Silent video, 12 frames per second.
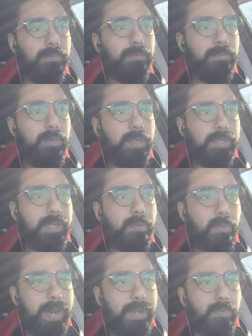looked at a
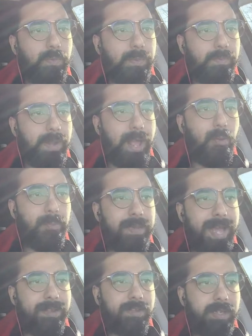way to help
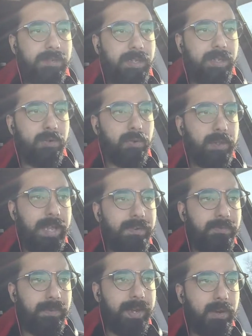that 16-year-old kid
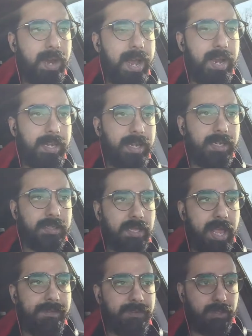figure out how to get his
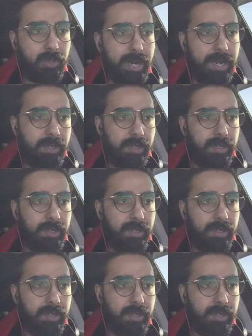life straight.